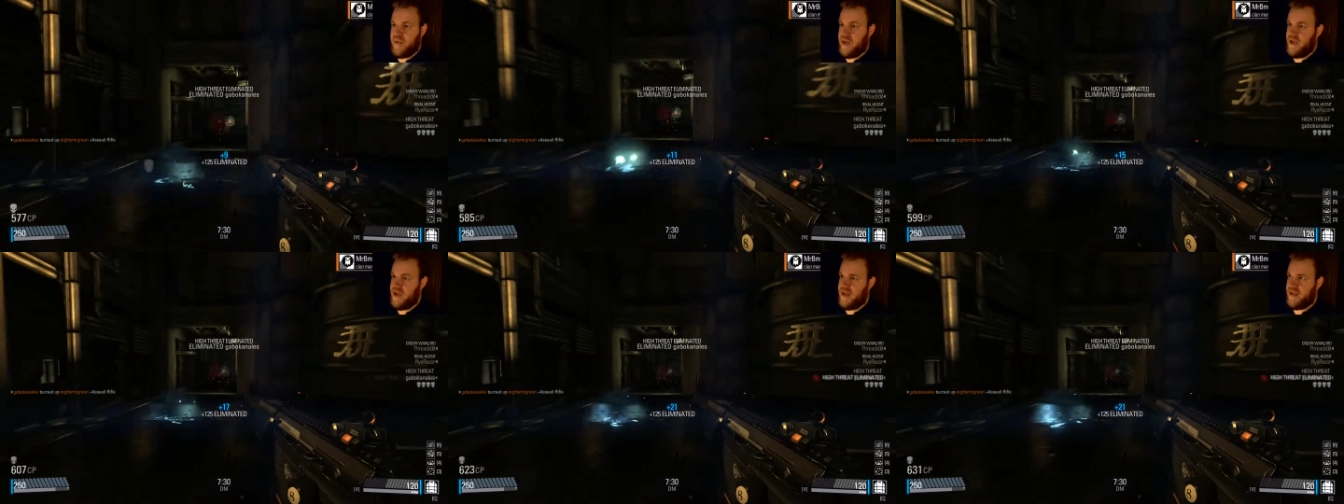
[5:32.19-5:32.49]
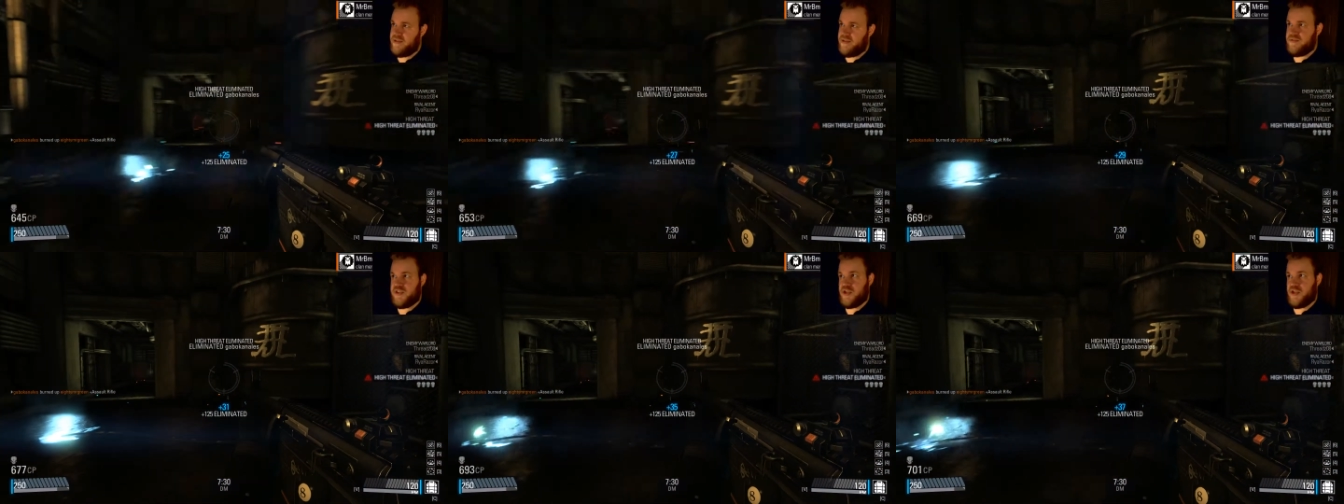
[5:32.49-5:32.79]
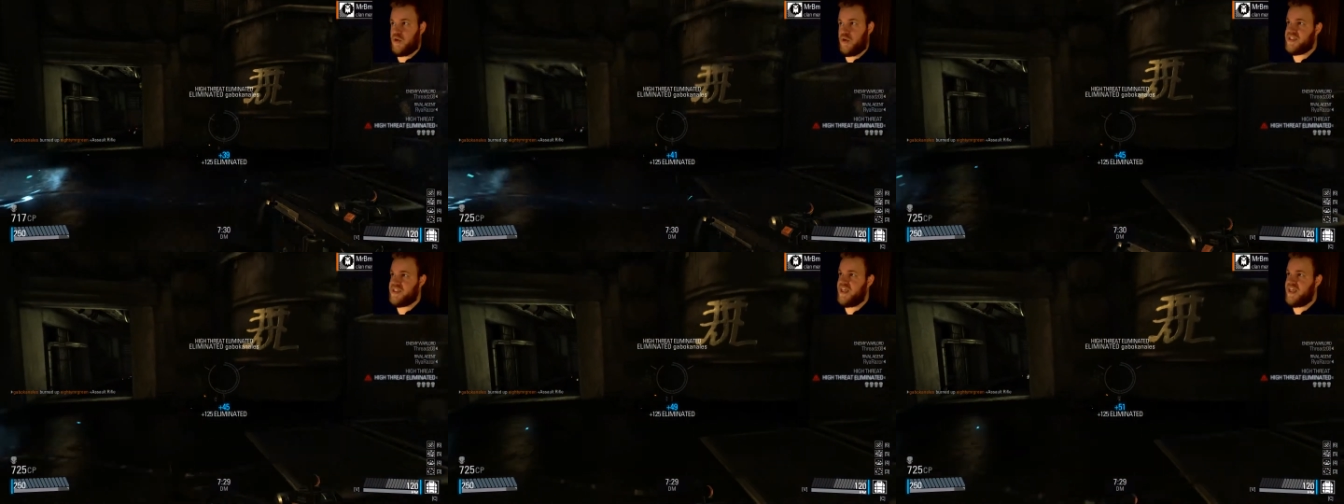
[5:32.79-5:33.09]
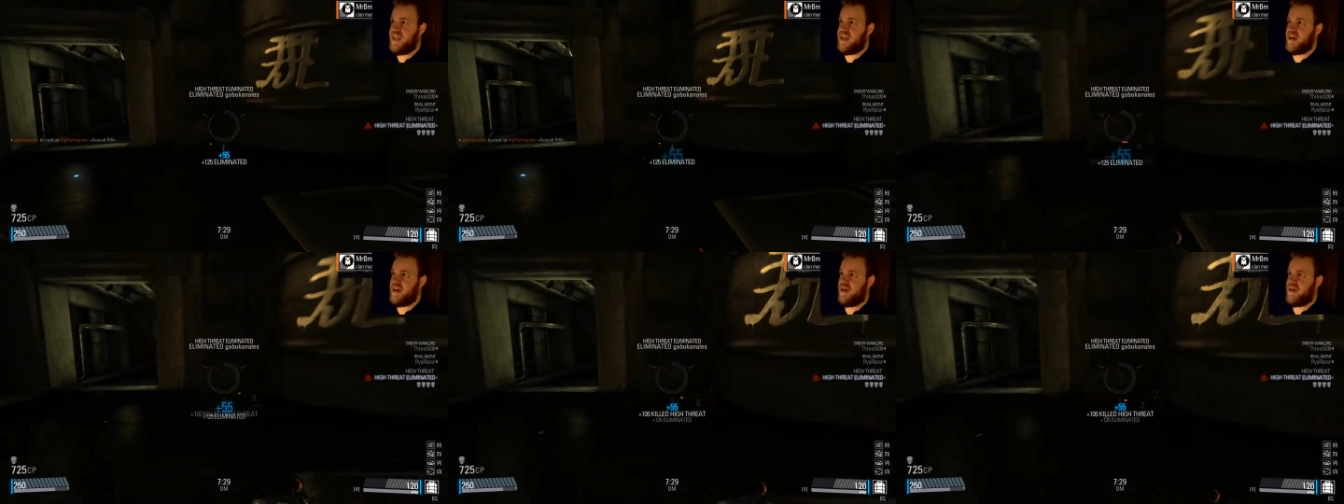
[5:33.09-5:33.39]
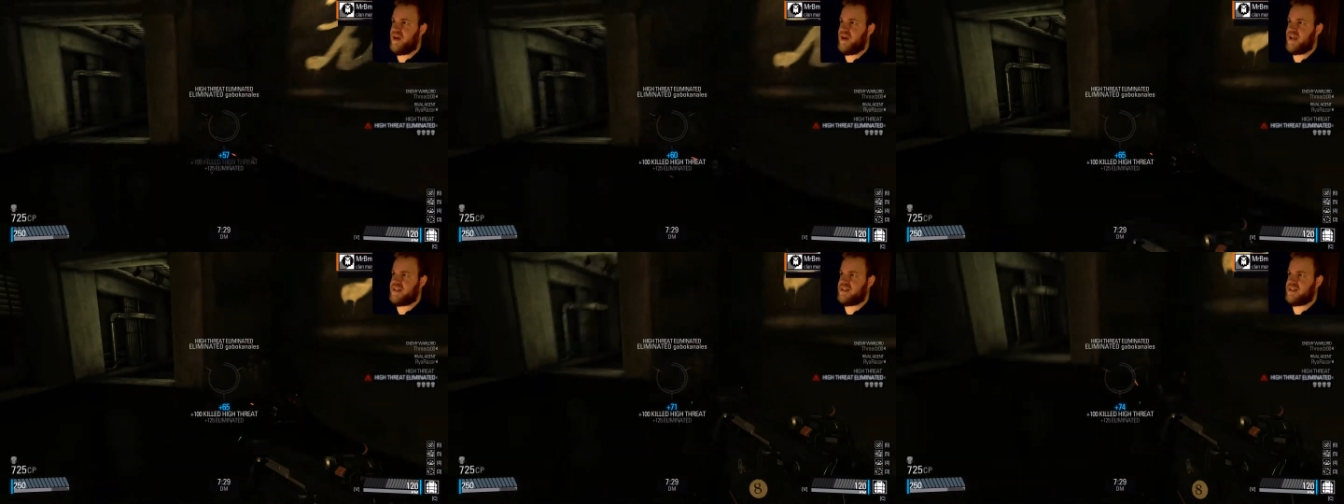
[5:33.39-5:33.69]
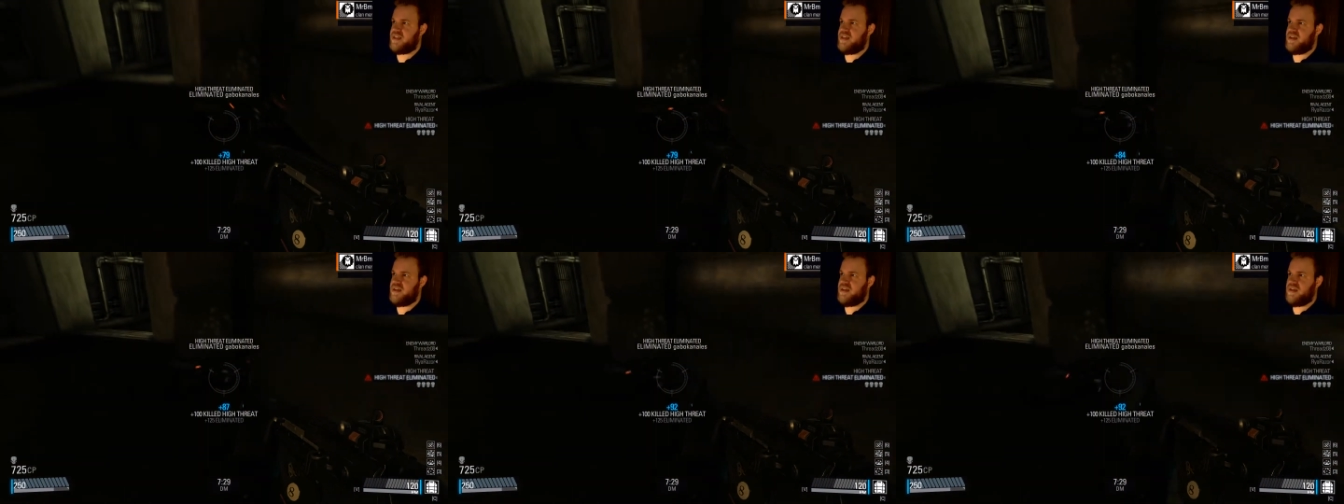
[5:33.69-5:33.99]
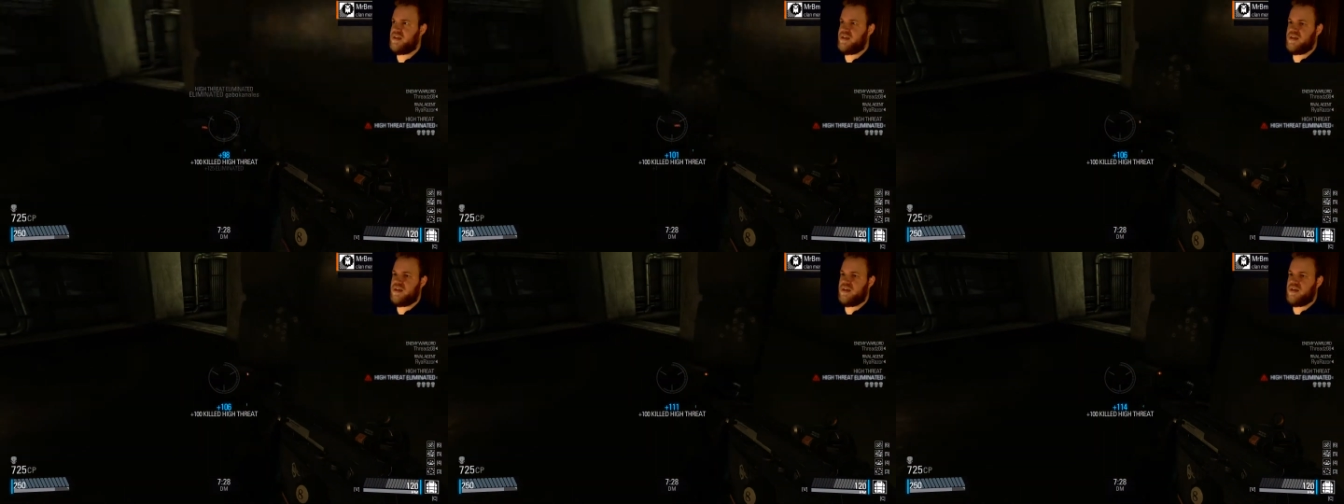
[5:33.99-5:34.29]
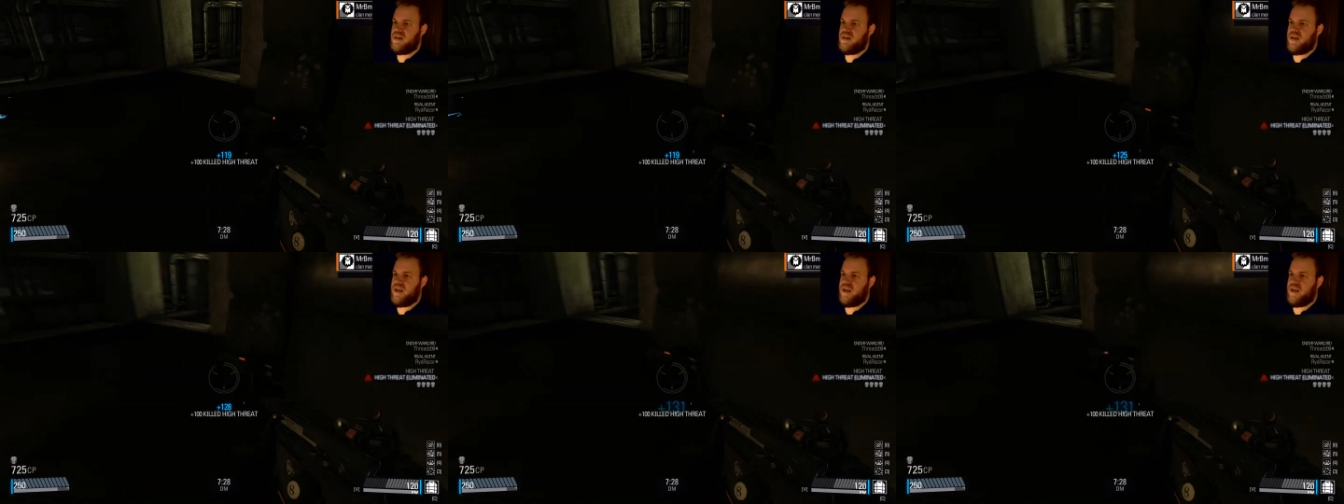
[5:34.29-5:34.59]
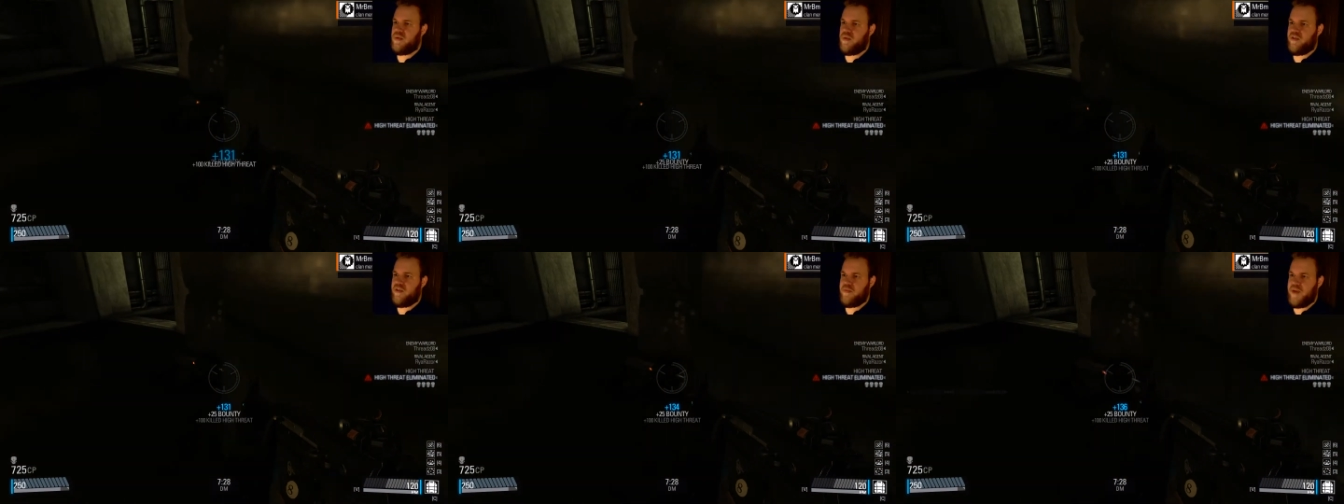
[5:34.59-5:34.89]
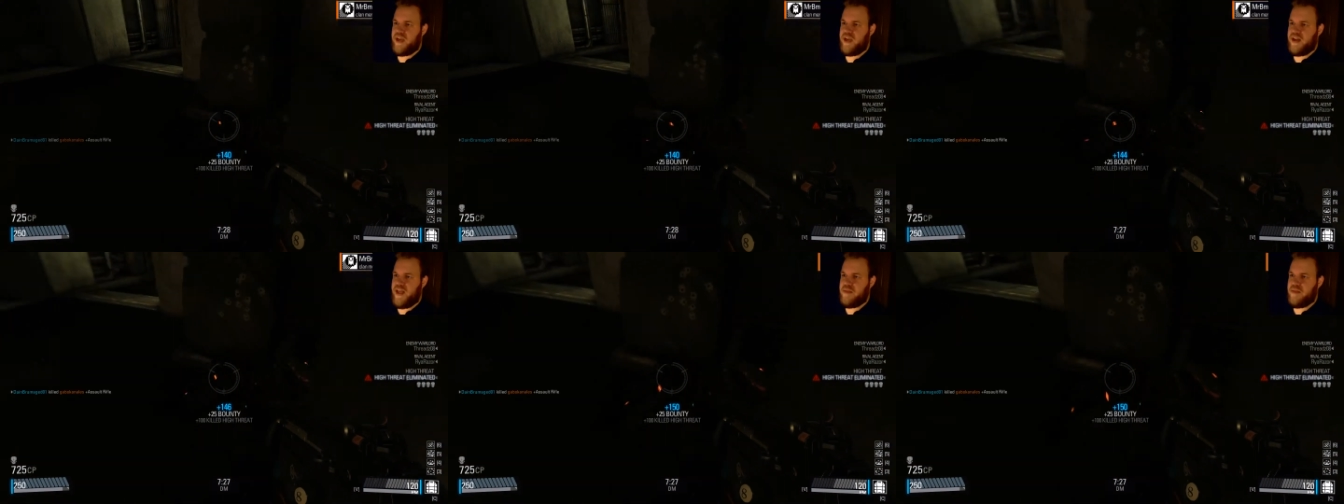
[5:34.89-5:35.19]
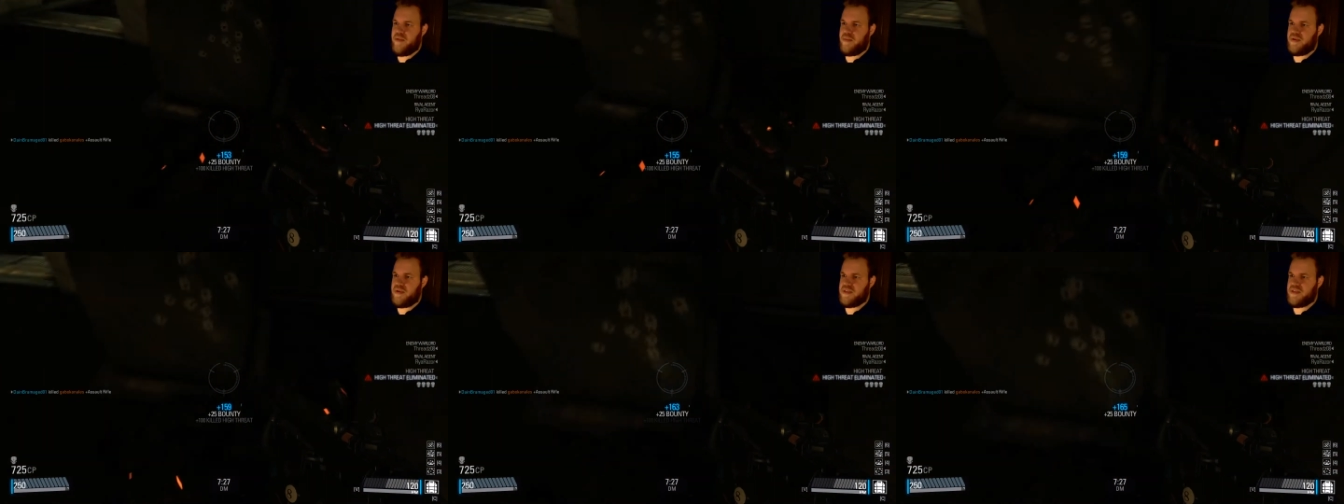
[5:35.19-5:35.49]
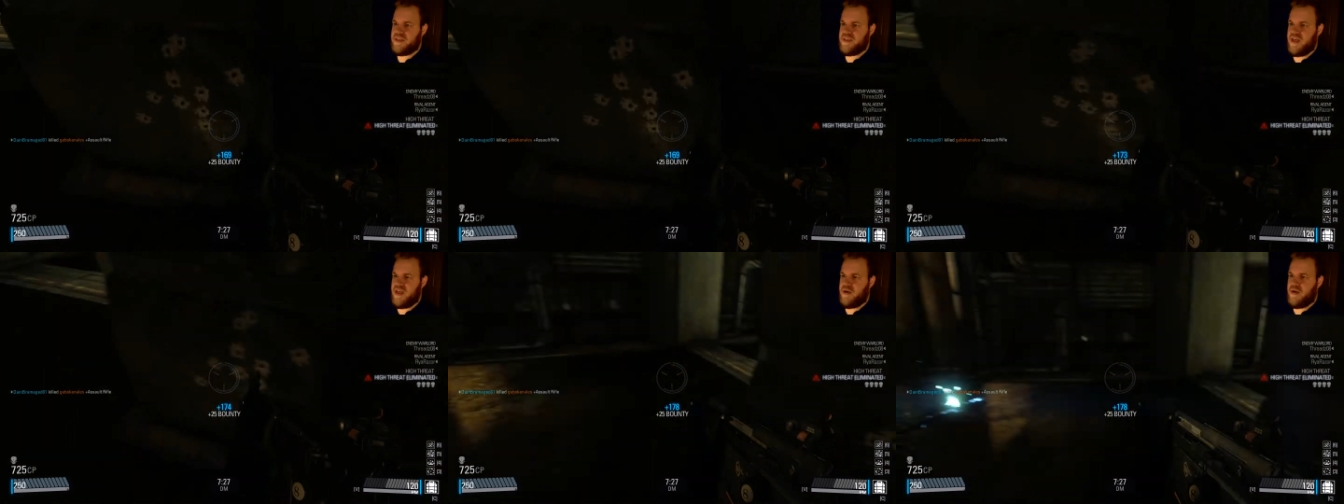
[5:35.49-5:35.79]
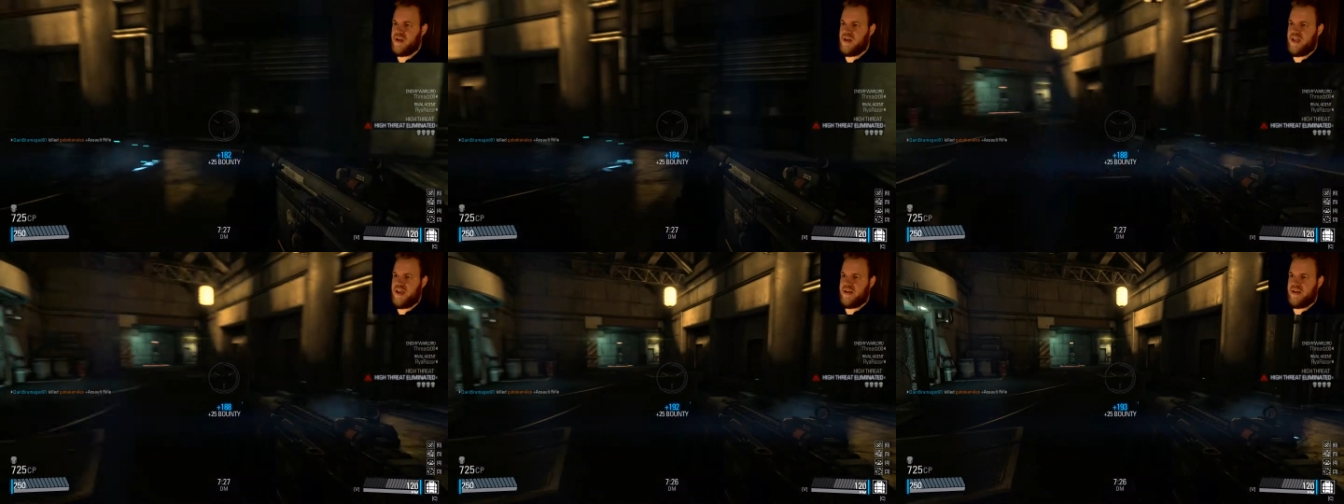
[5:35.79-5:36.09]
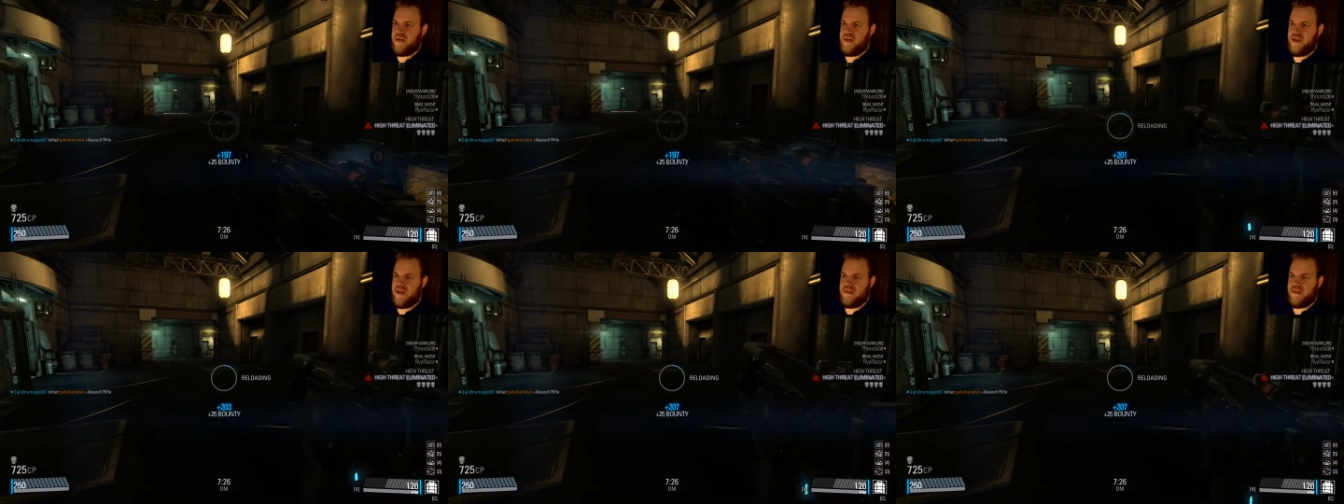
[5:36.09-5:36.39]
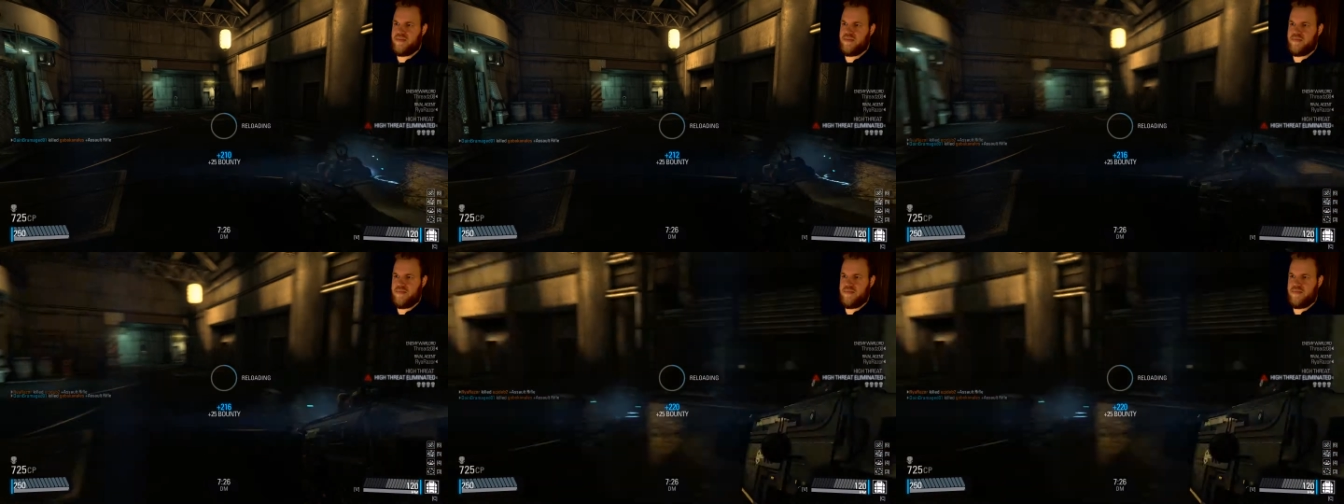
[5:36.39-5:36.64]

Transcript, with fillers: And so is he! Alright. And one of my clan members is now online. Alright.